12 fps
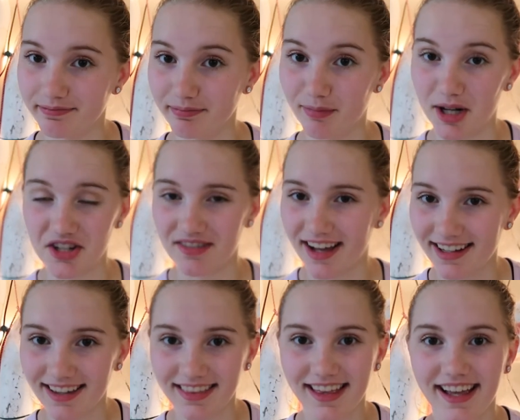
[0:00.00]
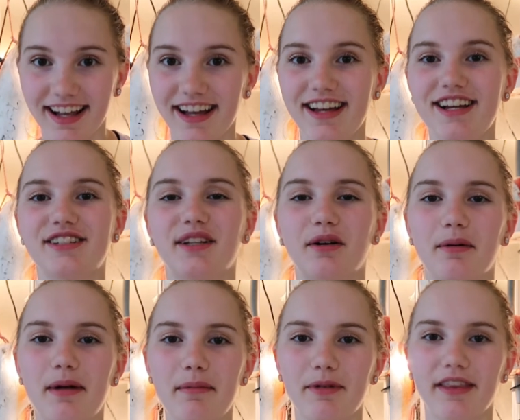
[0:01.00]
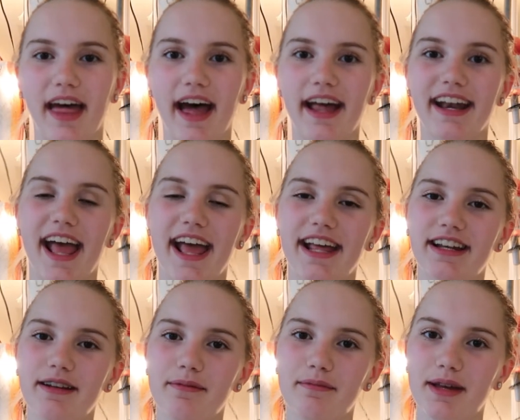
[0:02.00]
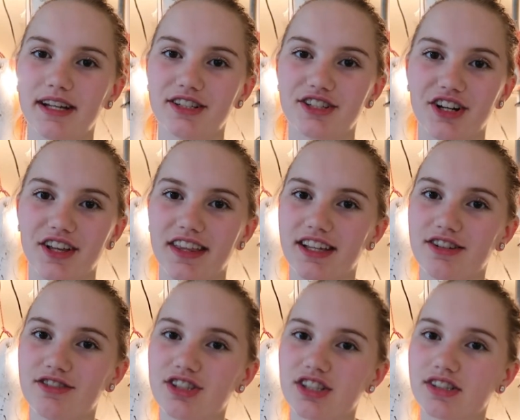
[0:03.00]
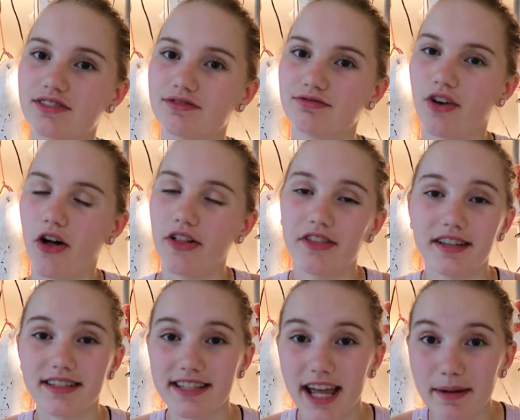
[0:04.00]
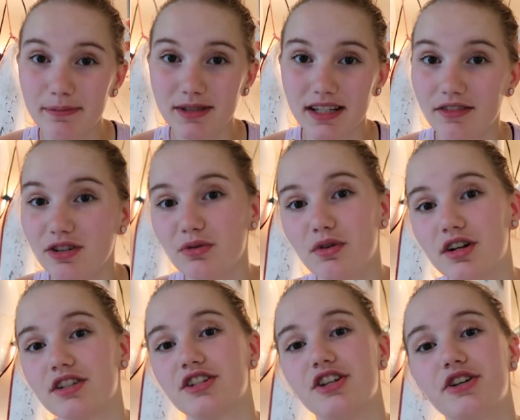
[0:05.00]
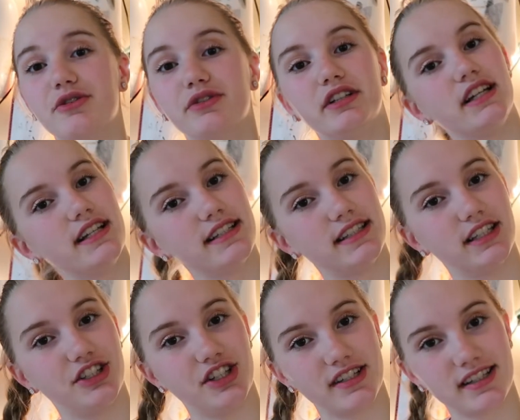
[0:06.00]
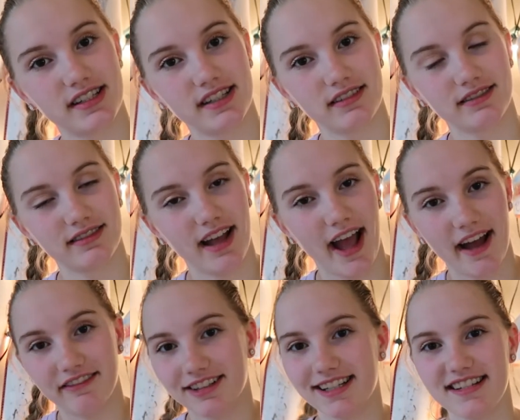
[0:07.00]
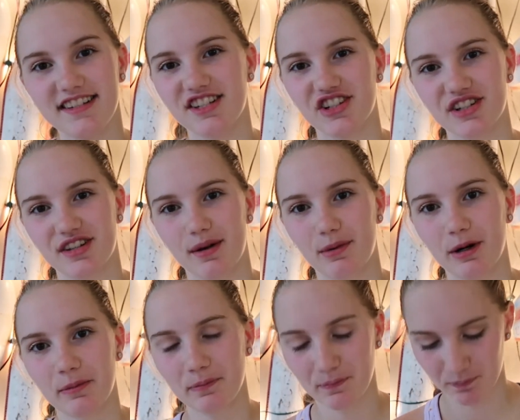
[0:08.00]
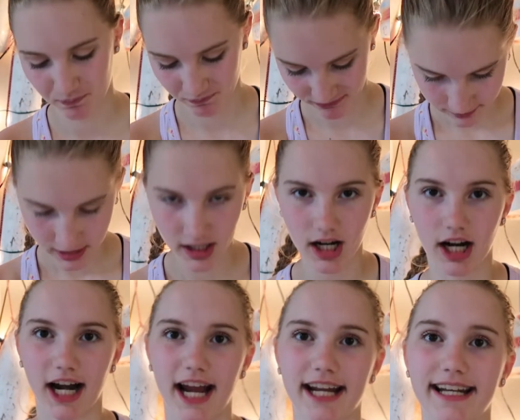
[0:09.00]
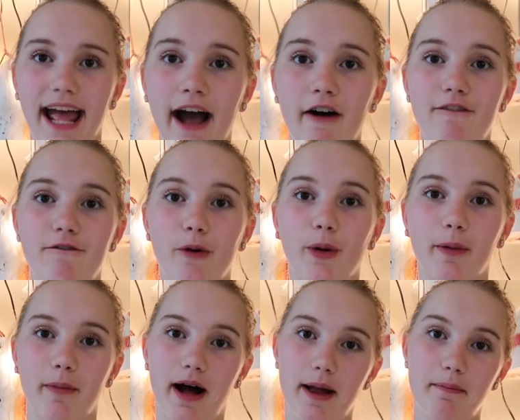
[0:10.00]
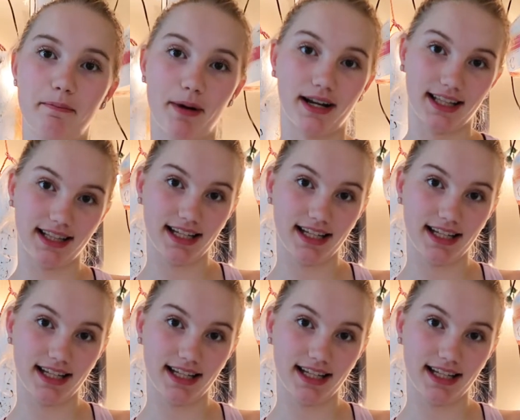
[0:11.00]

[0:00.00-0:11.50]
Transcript: much of anything. So remember that, and make sure that you just follow these tips if you want to just have an easier summer. All right, now for my bucket